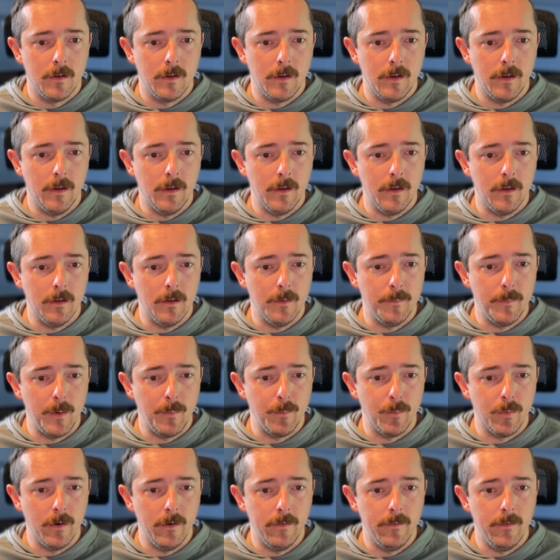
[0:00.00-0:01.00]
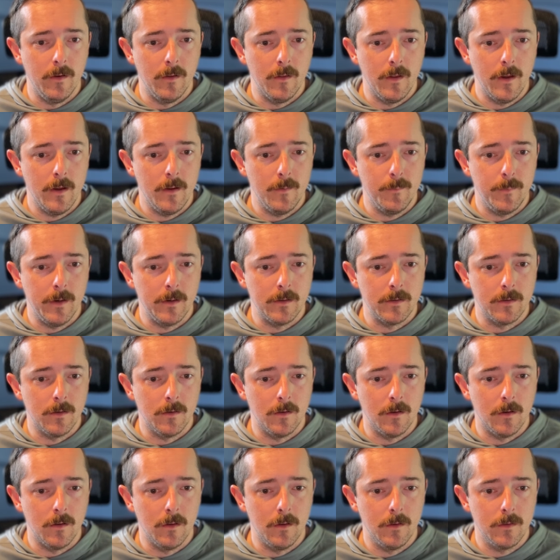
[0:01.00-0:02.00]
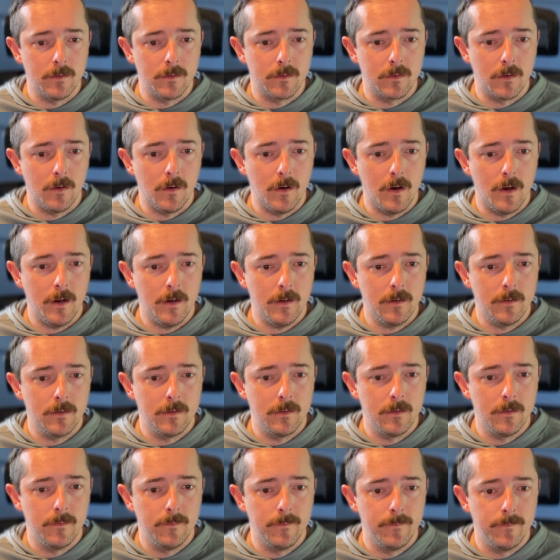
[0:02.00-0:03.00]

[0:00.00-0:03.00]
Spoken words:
And let me preview that, make sure it all looks correct.